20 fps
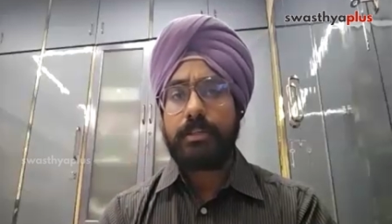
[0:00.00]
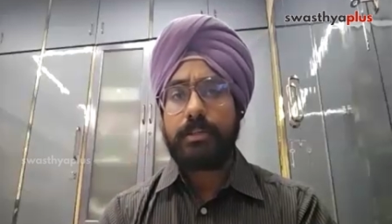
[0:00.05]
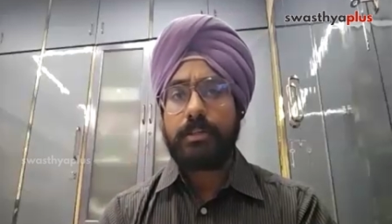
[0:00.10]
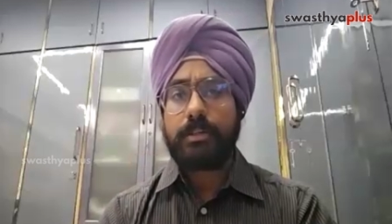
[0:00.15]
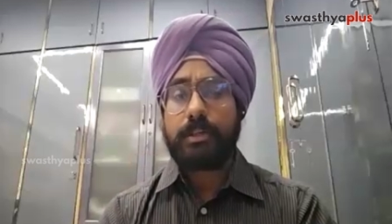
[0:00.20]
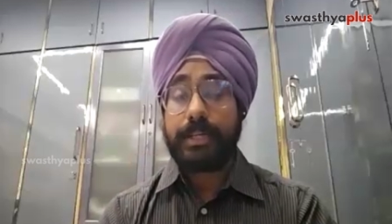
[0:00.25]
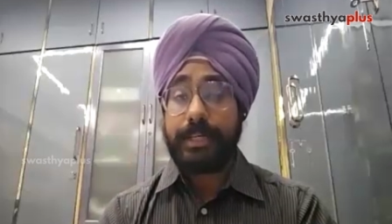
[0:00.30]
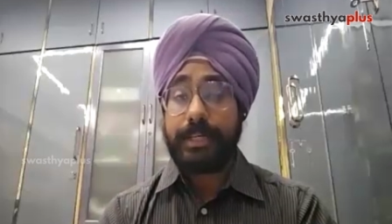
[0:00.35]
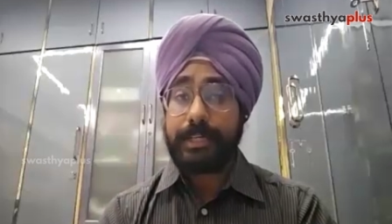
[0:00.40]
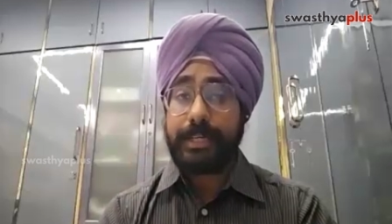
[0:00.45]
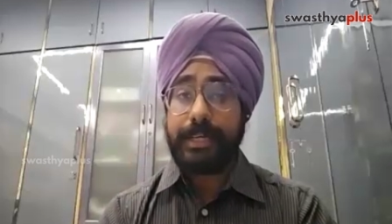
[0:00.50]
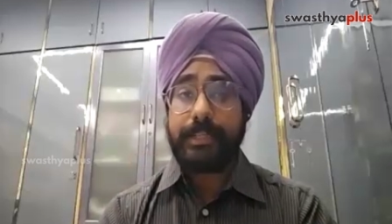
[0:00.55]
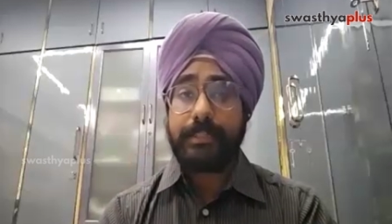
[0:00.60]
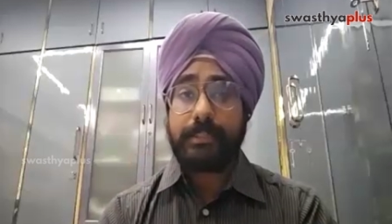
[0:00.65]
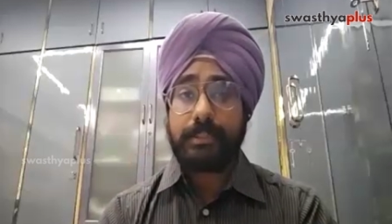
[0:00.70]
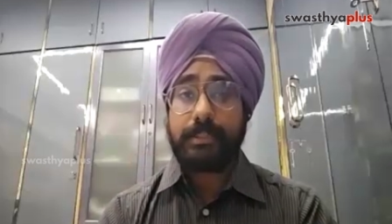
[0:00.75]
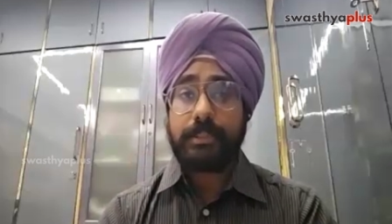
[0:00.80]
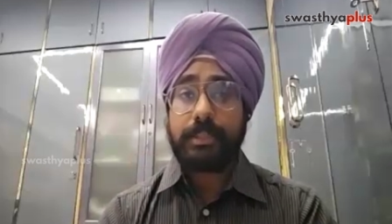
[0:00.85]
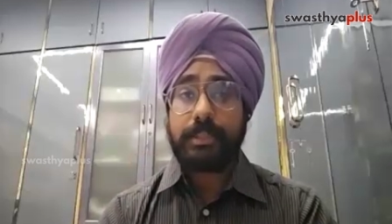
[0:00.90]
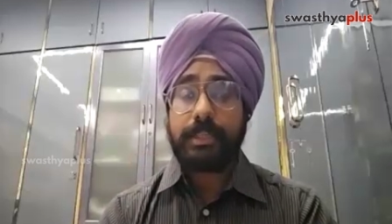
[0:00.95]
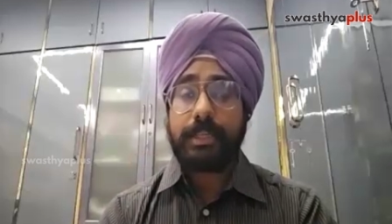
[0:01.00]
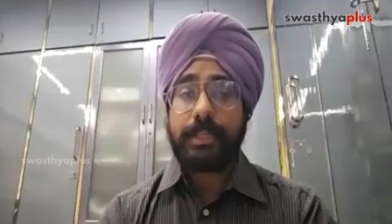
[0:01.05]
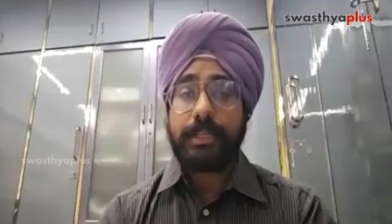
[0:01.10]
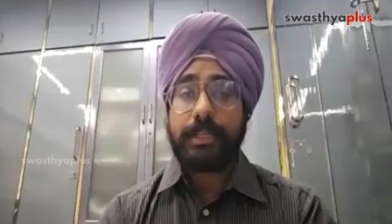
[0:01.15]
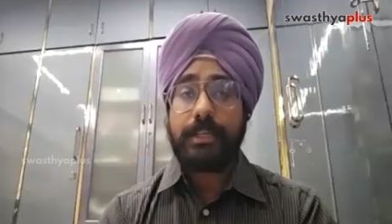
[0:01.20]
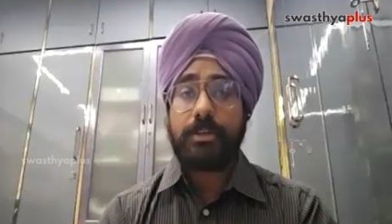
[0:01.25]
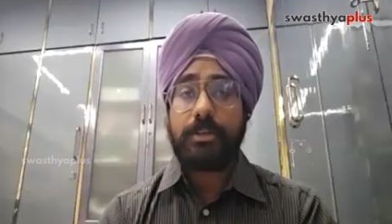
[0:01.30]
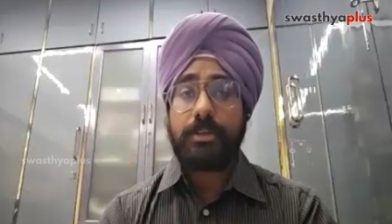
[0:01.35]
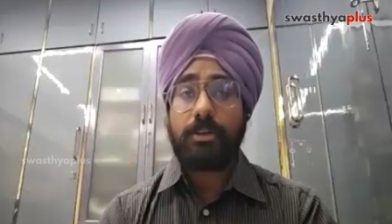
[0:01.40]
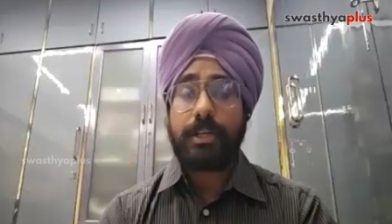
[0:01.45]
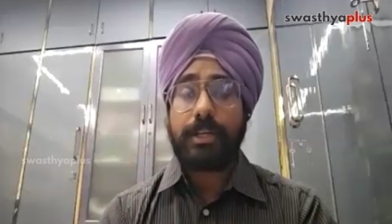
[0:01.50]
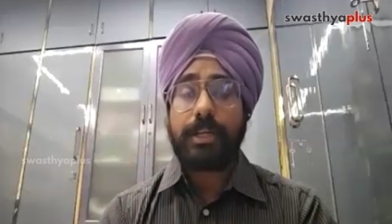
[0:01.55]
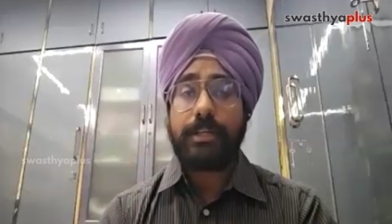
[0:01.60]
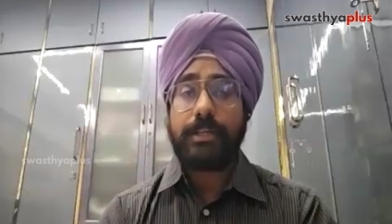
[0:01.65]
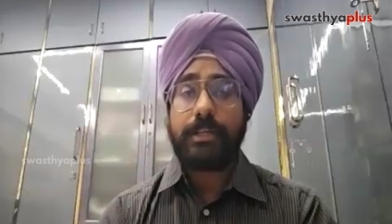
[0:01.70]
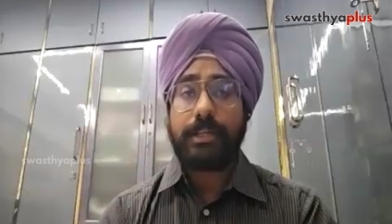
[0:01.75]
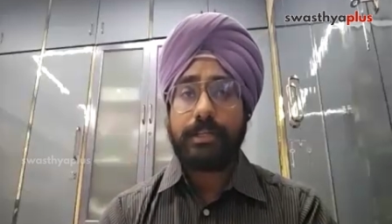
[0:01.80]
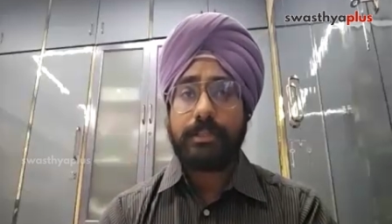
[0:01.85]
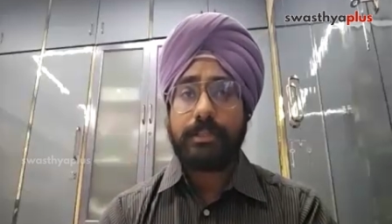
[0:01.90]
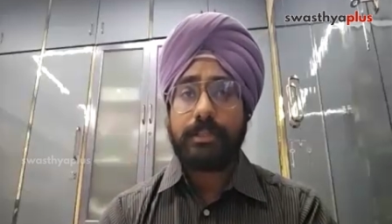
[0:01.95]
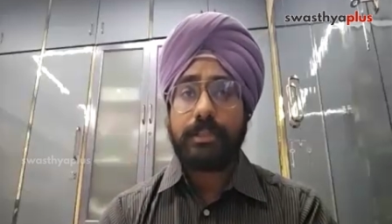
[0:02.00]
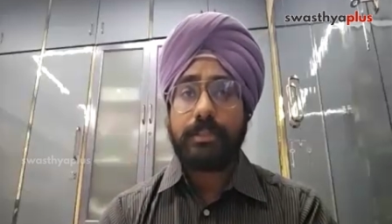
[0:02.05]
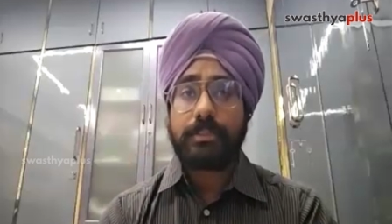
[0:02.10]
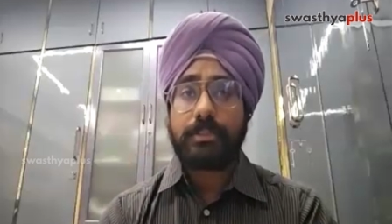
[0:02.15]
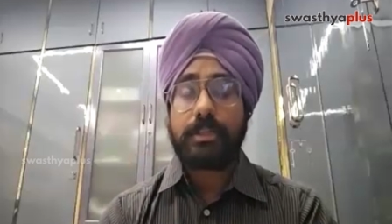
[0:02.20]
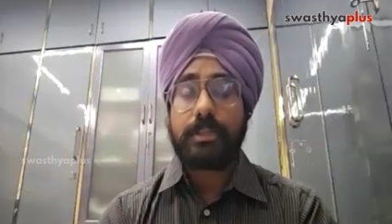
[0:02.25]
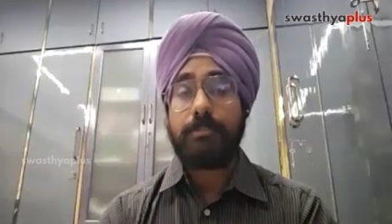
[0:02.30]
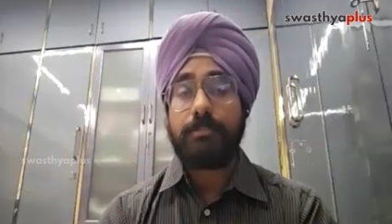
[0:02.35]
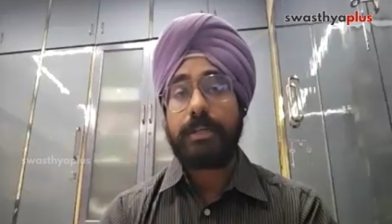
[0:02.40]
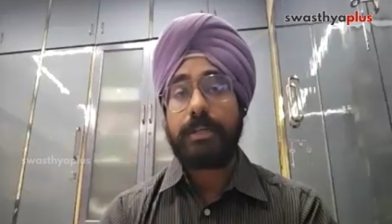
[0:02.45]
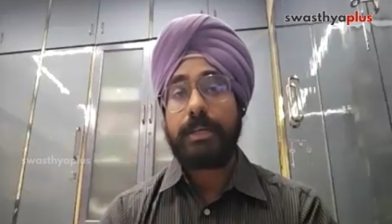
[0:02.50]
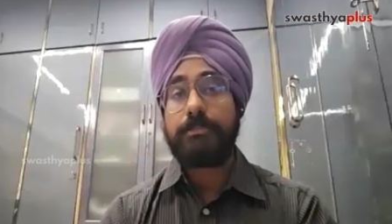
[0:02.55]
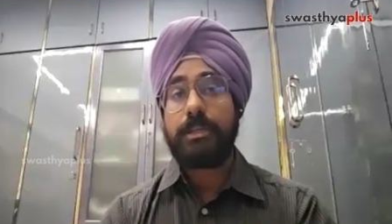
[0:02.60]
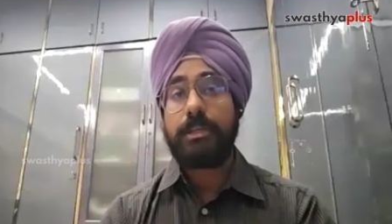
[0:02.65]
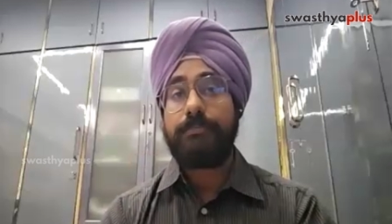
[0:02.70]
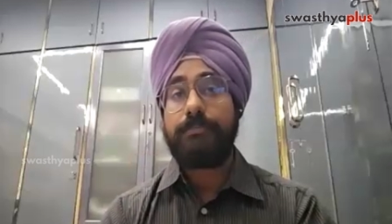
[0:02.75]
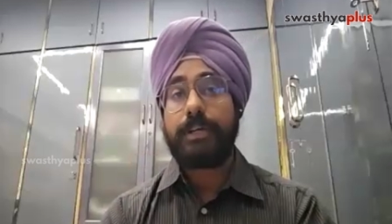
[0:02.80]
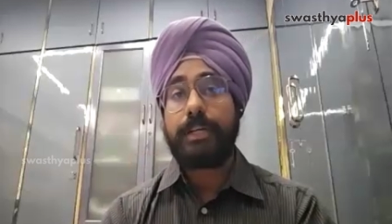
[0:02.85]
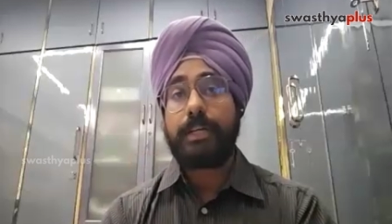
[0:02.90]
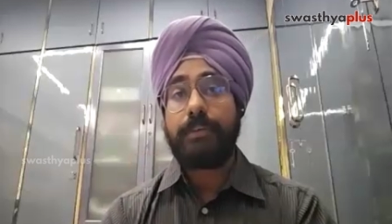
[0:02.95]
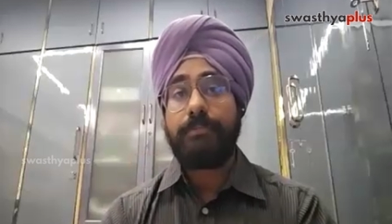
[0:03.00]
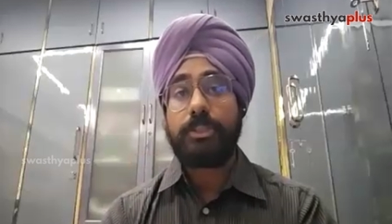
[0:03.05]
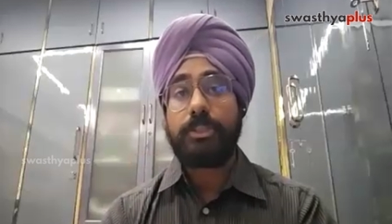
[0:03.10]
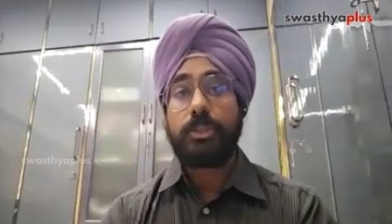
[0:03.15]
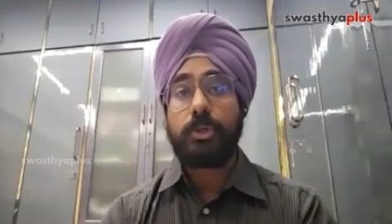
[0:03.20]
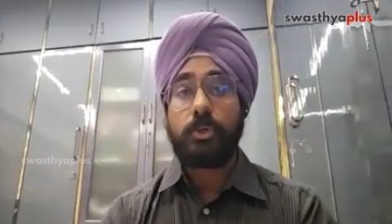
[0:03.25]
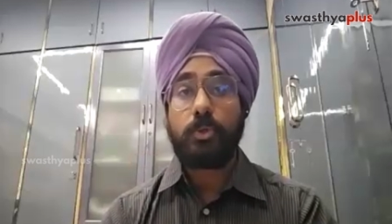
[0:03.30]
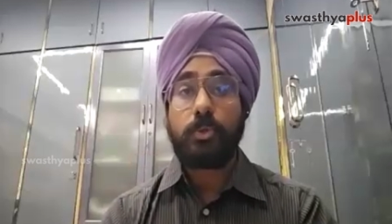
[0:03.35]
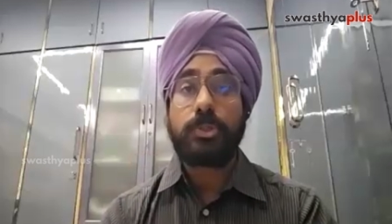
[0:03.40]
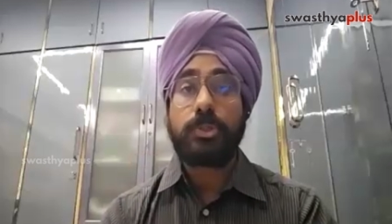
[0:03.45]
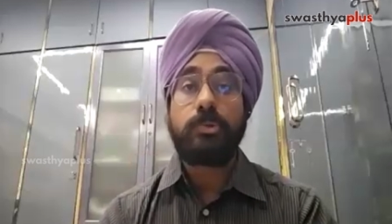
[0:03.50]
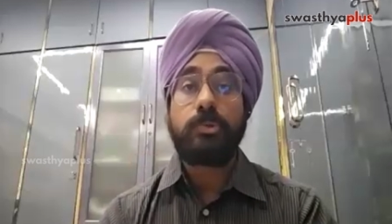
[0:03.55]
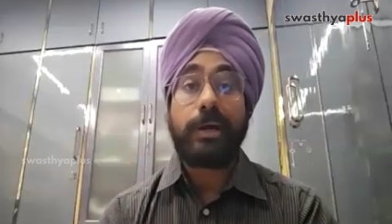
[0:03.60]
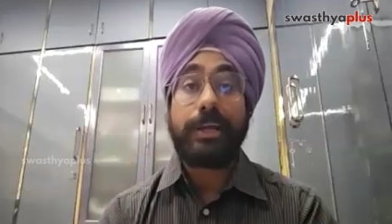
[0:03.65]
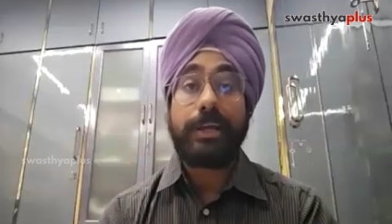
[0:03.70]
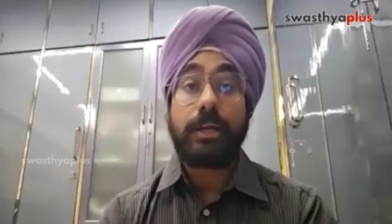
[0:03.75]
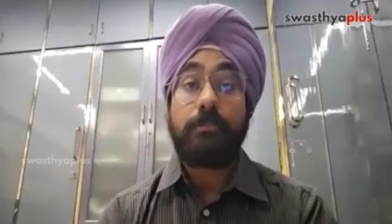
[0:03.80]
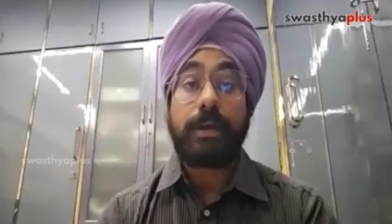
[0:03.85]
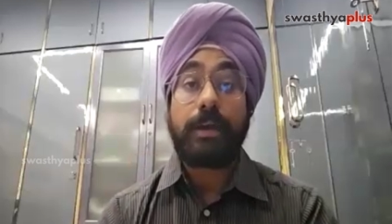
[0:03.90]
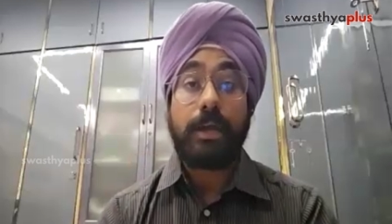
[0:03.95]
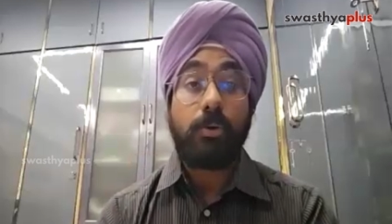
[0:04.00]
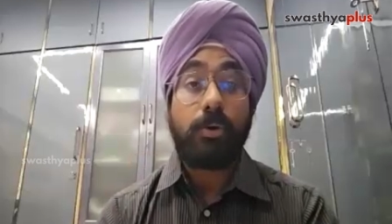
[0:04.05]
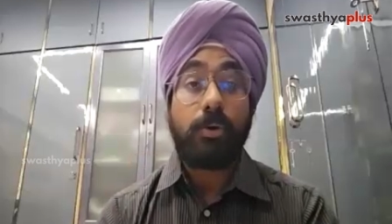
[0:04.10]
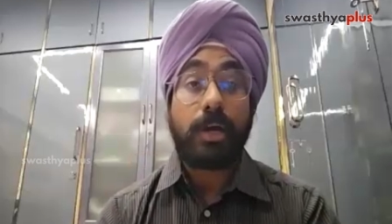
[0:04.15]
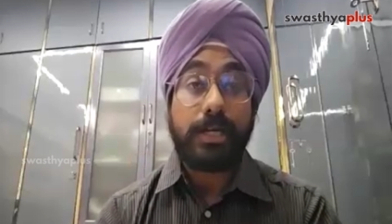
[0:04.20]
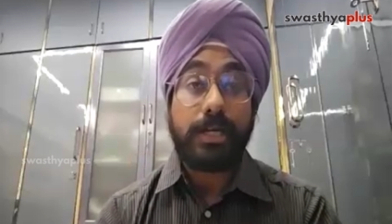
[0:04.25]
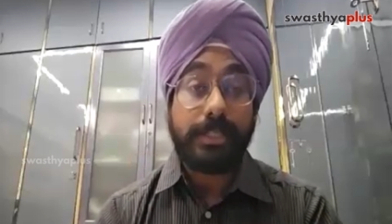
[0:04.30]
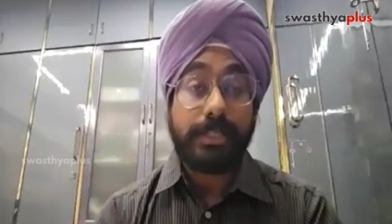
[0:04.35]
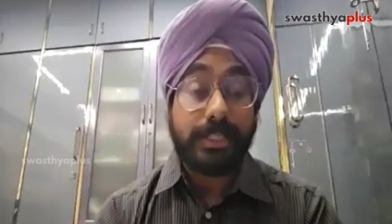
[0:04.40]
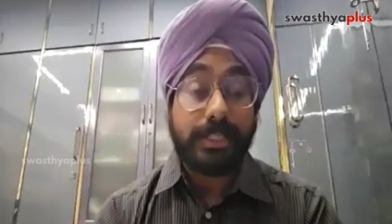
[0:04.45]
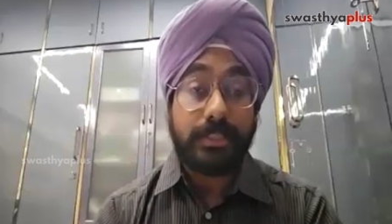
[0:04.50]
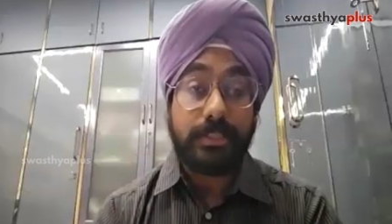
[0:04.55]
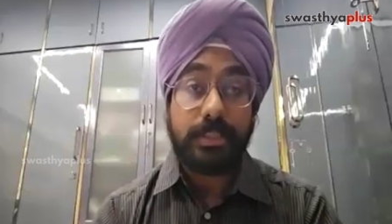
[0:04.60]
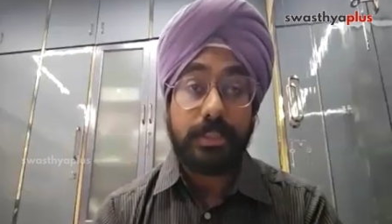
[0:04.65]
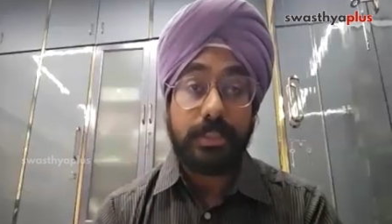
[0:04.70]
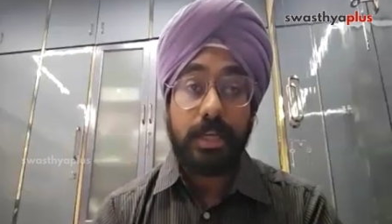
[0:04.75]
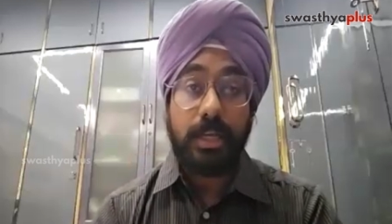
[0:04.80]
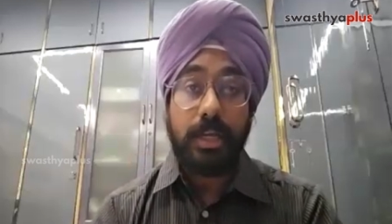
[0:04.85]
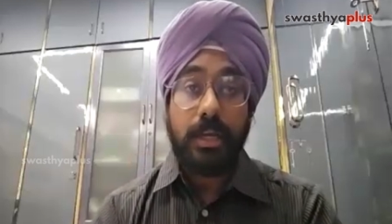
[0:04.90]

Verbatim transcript: or kidney disease, C K D, chronic kidney disease, or sometimes infective, which includes viral myocarditis.